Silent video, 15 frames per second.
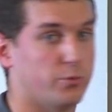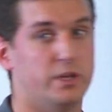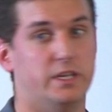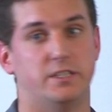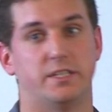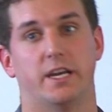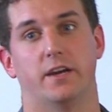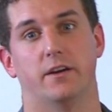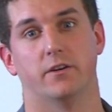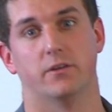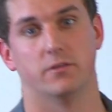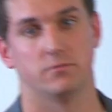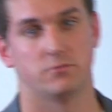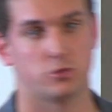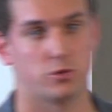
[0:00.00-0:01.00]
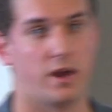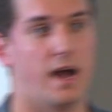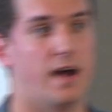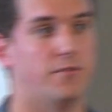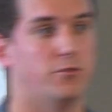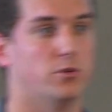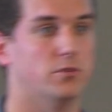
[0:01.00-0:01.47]
retail,
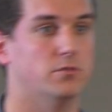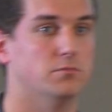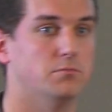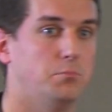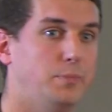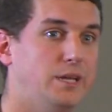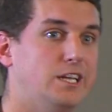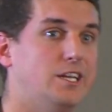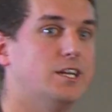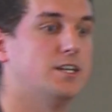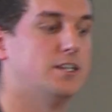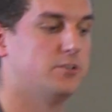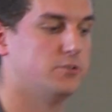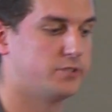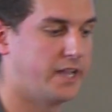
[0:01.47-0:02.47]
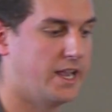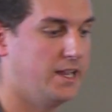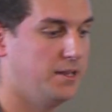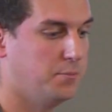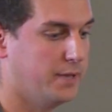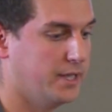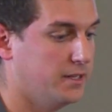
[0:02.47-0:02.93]
travel, media and
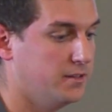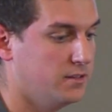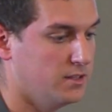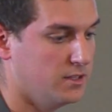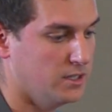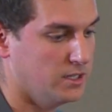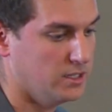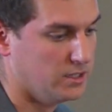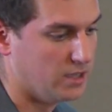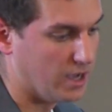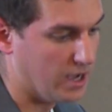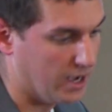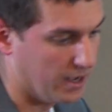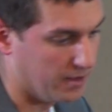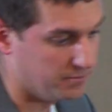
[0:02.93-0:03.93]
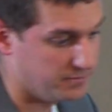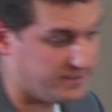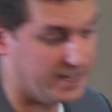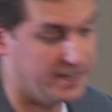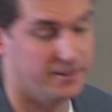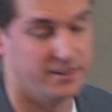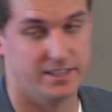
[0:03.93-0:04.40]
entertainment,
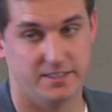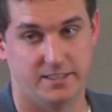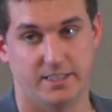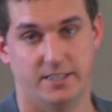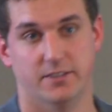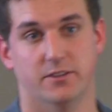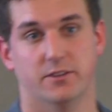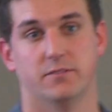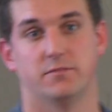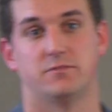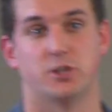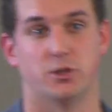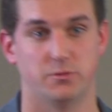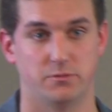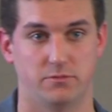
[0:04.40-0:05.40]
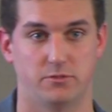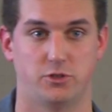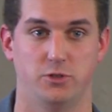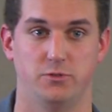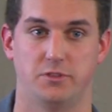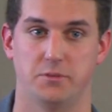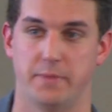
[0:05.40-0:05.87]
Daily Deal. Don't
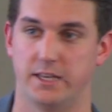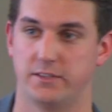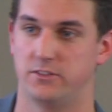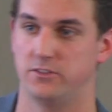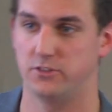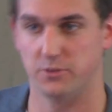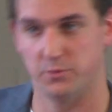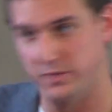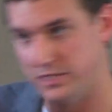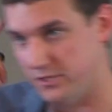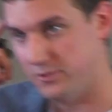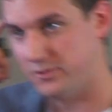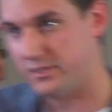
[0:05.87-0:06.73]
shoot the messenger. We do